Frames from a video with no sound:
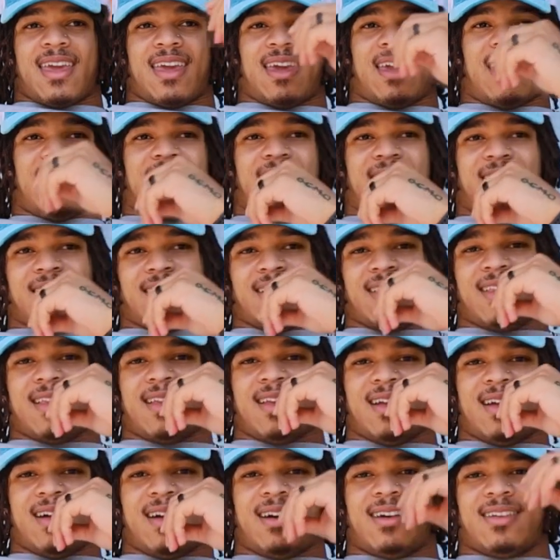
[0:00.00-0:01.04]

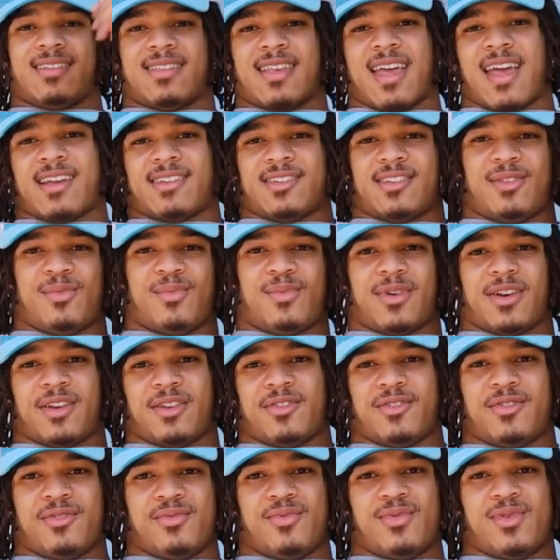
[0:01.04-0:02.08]
and us actually want
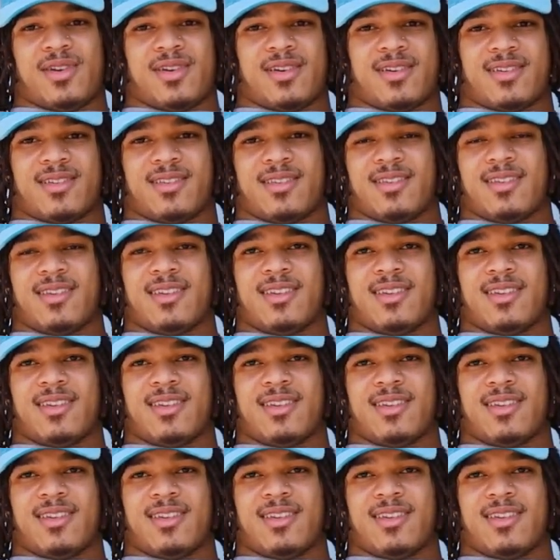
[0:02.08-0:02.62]
to do good.